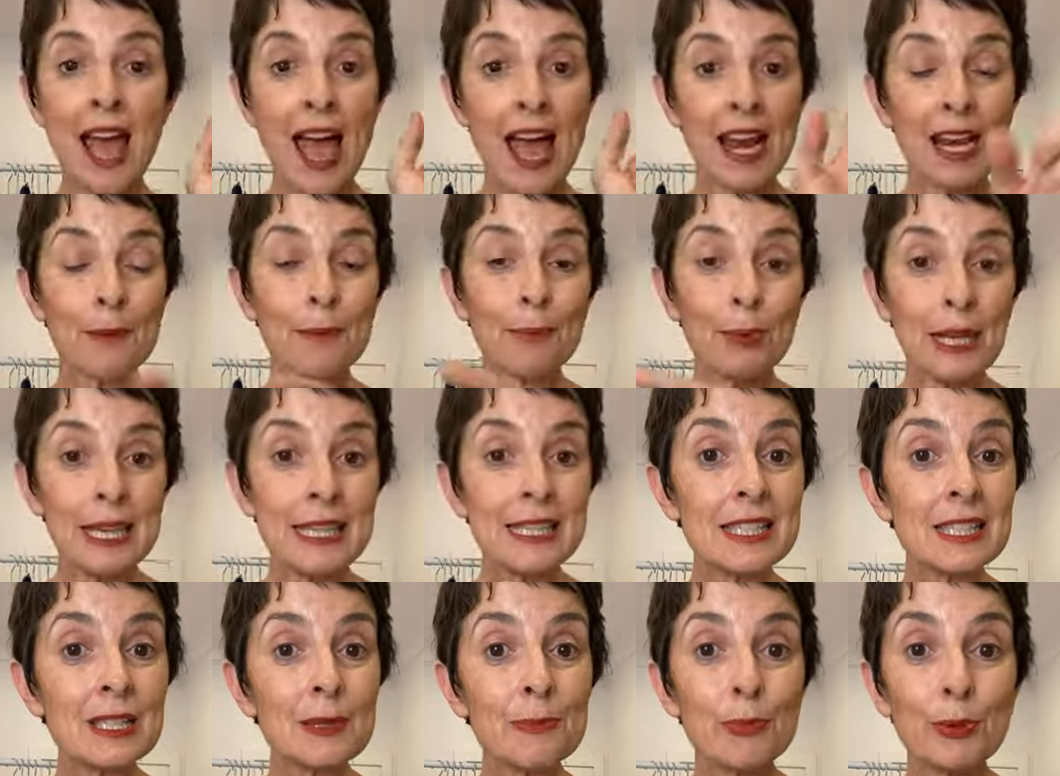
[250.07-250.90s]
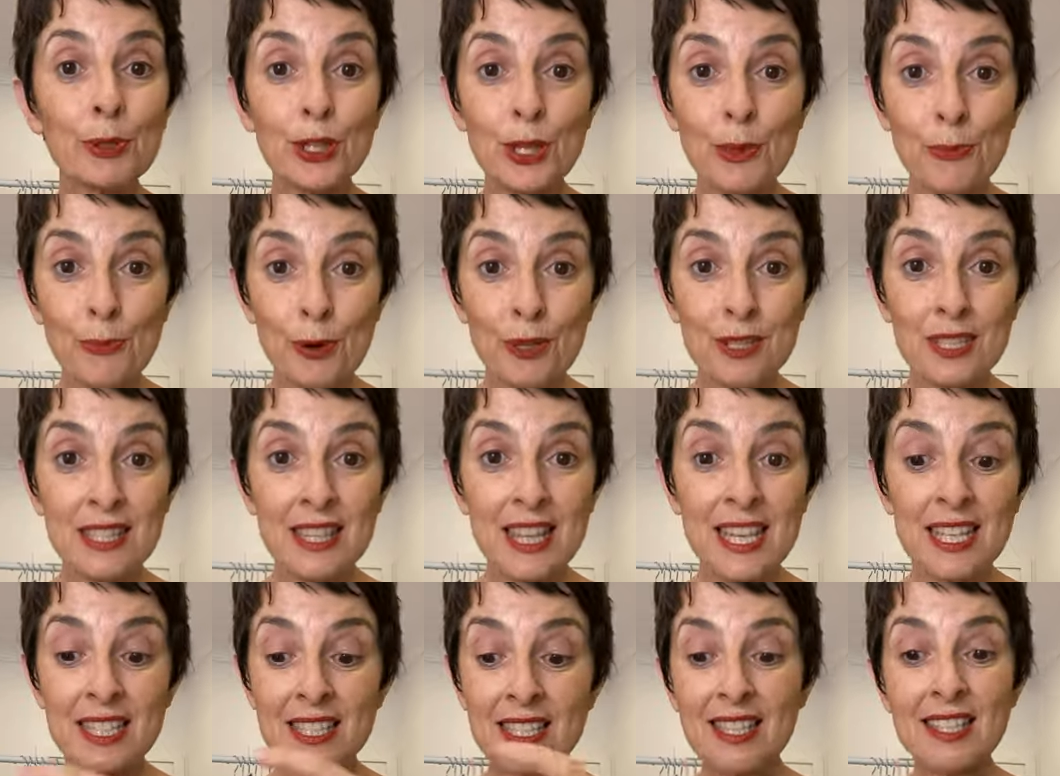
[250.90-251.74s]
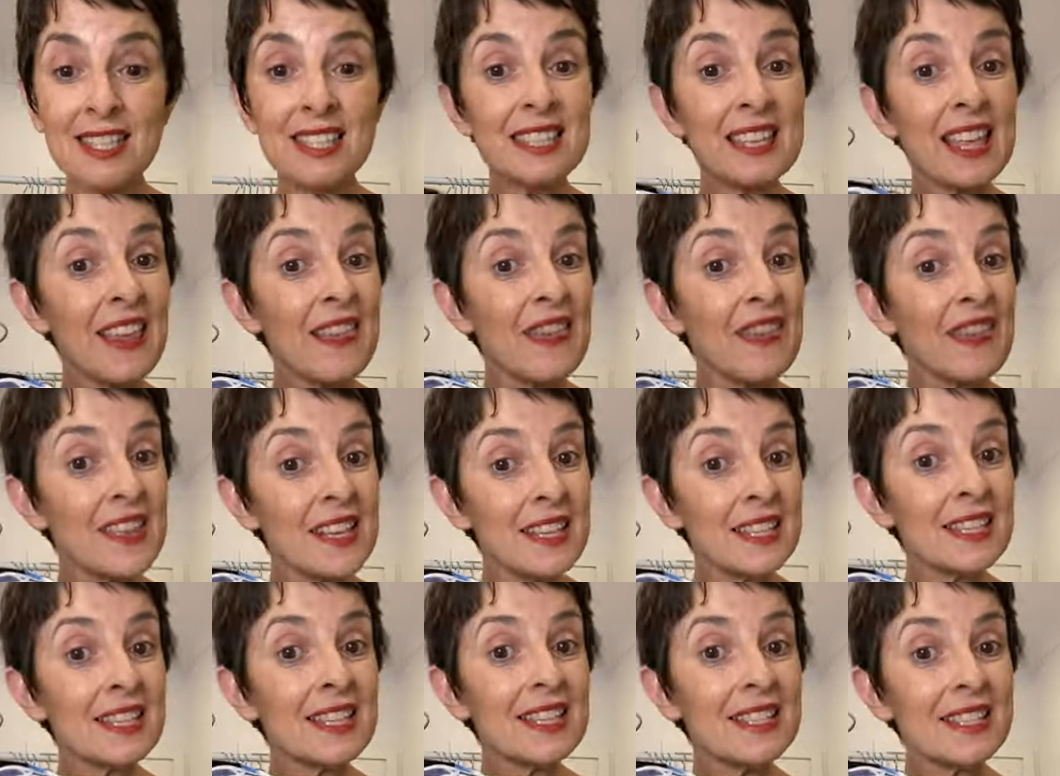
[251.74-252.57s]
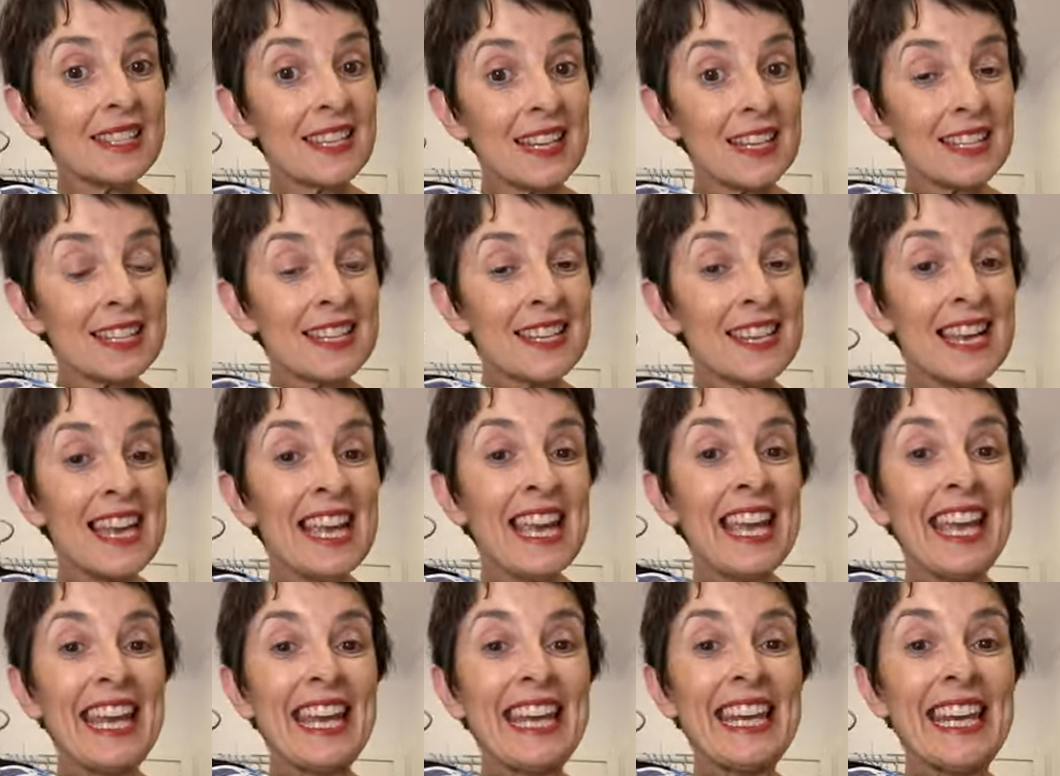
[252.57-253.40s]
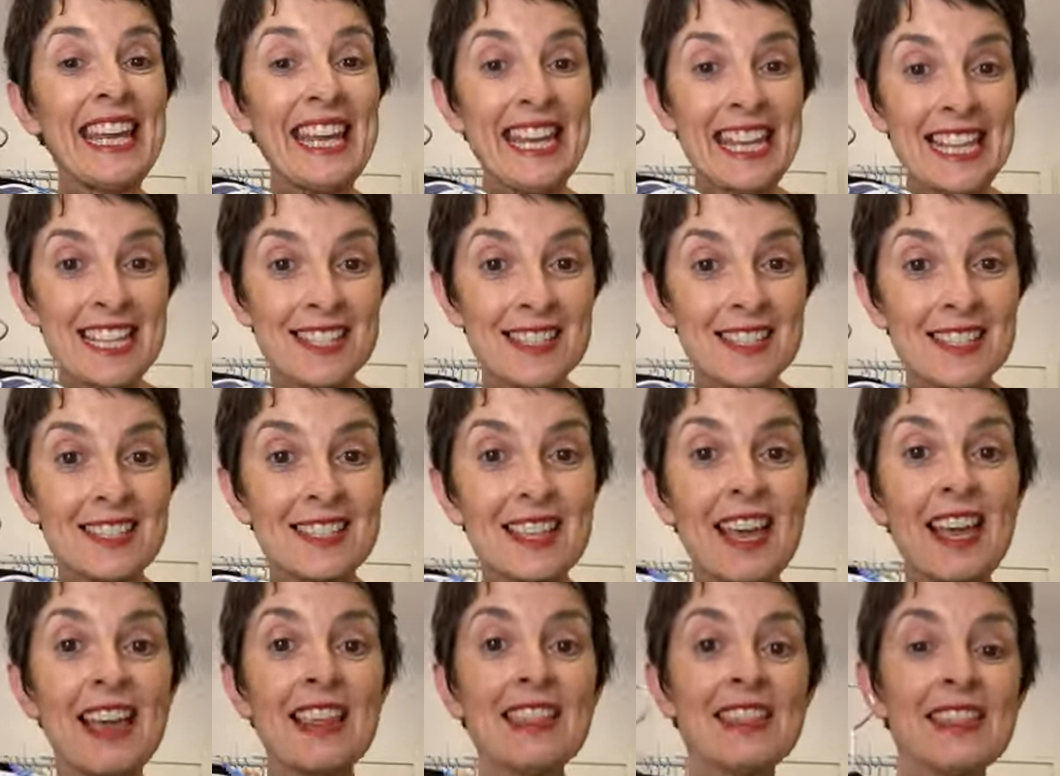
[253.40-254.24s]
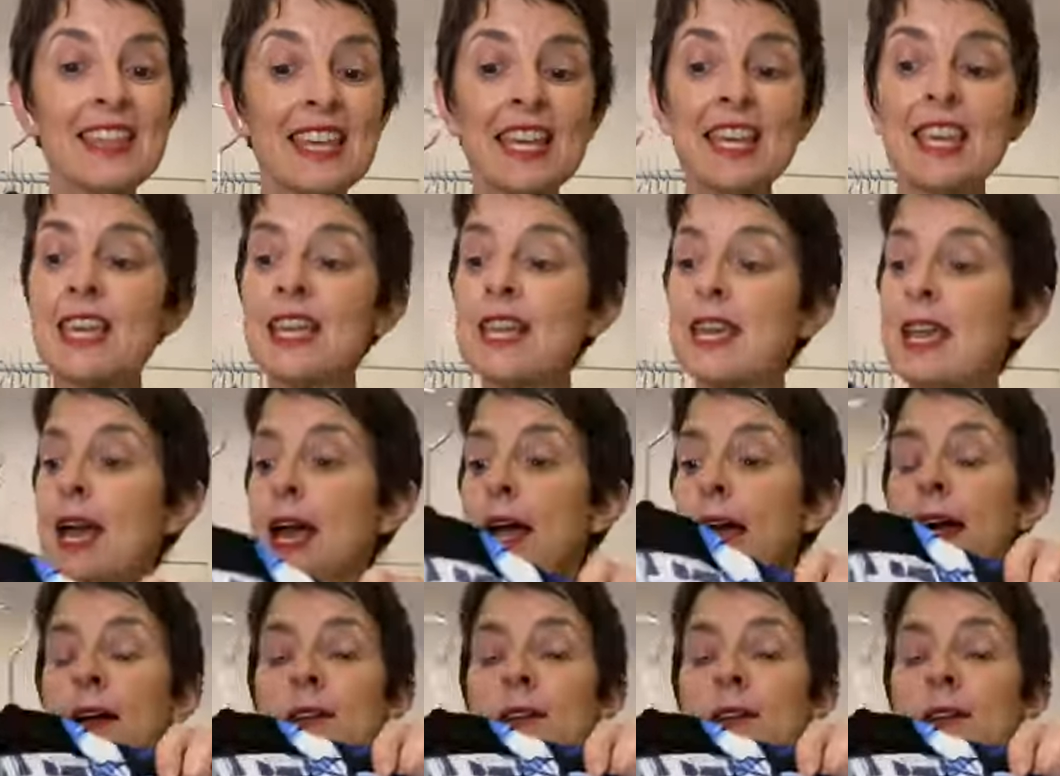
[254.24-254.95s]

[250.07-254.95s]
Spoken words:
and a place to put your prosthesis, then this is it. It is the